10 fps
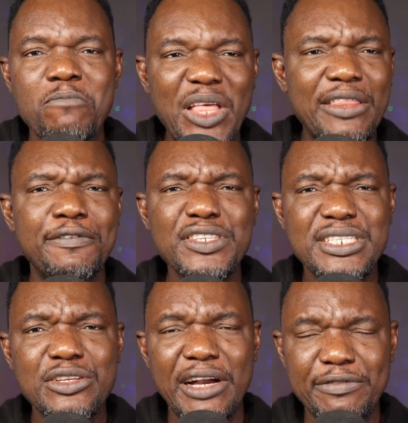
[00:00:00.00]
Now, the first
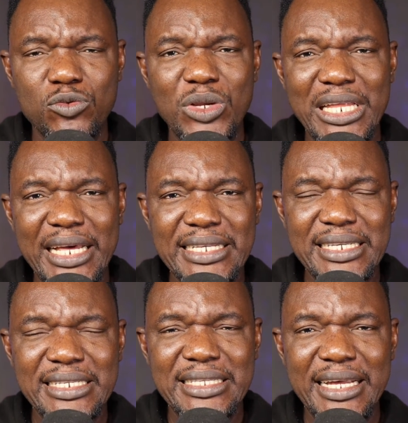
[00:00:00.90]
thing you have to realize
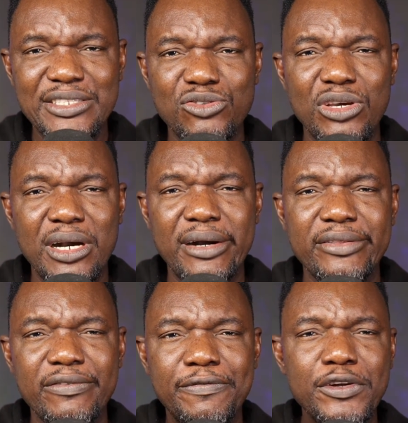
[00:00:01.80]
is that your
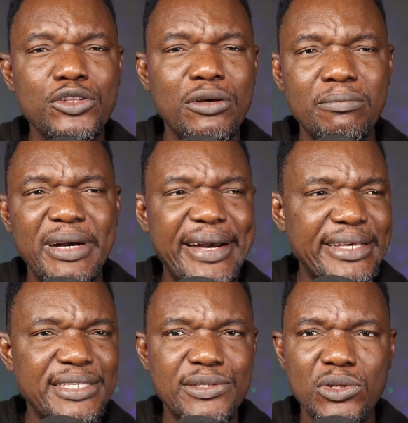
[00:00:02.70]
phone number
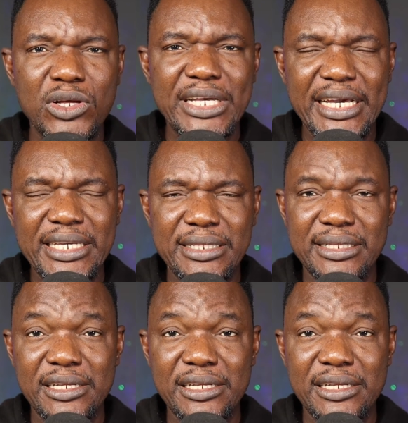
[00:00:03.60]
is no longer hidden.